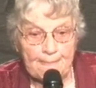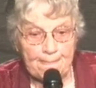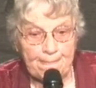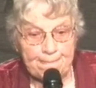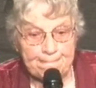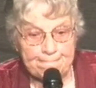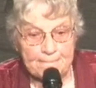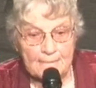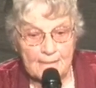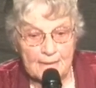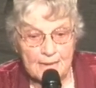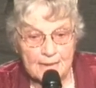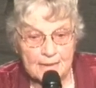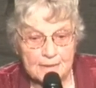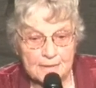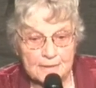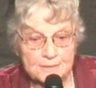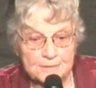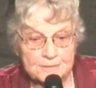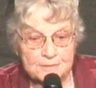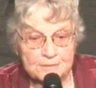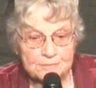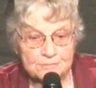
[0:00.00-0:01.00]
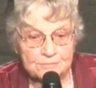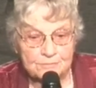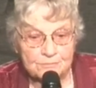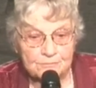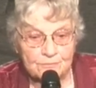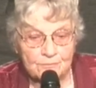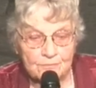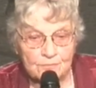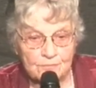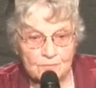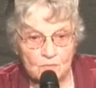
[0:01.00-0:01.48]
And
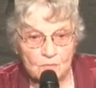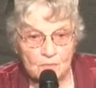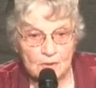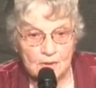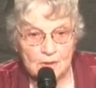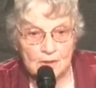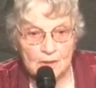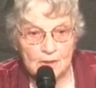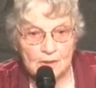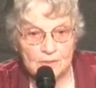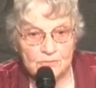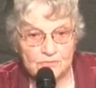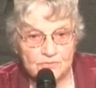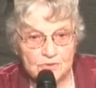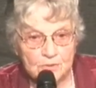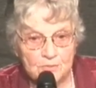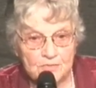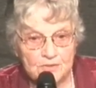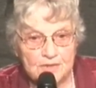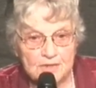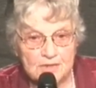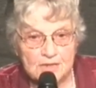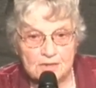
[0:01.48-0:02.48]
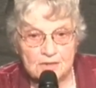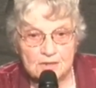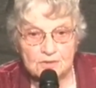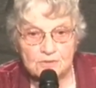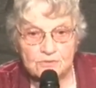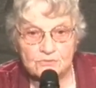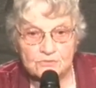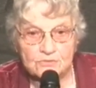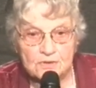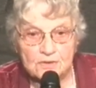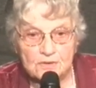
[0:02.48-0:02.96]
some of the kids
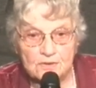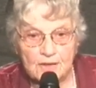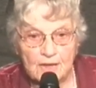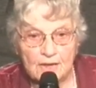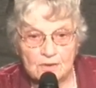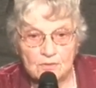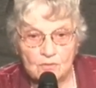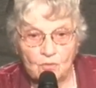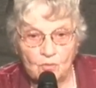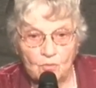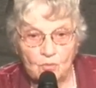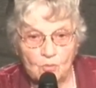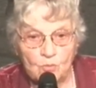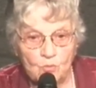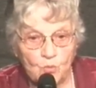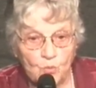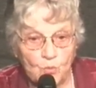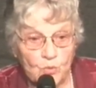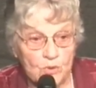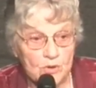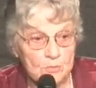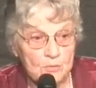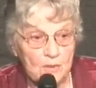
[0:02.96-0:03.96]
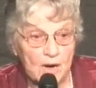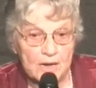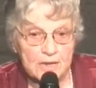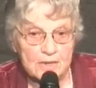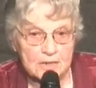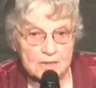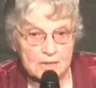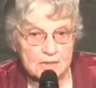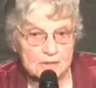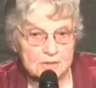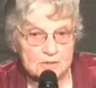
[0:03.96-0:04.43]
in that home were my
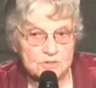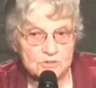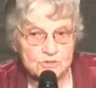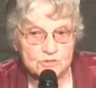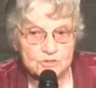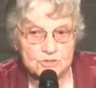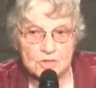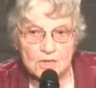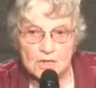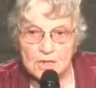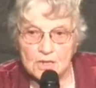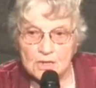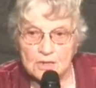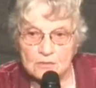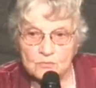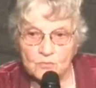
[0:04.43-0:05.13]
age, and one